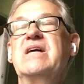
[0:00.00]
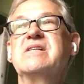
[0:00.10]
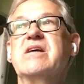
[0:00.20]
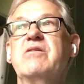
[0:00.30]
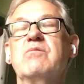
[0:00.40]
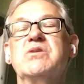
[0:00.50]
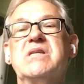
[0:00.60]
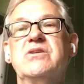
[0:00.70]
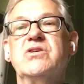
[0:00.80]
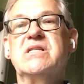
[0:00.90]
so it was
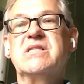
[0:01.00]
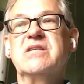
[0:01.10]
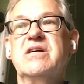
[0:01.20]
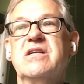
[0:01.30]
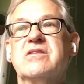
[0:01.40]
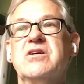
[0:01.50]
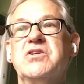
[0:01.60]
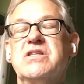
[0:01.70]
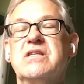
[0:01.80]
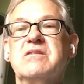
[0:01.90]
interesting that
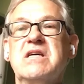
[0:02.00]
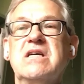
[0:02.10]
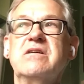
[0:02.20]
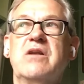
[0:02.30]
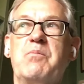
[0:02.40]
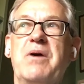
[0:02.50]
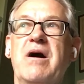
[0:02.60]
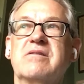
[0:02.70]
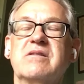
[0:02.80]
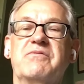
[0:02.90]
that you know
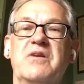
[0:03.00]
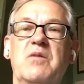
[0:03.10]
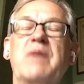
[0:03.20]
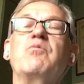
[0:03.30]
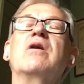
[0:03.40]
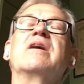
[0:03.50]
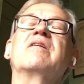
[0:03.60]
part of the film it,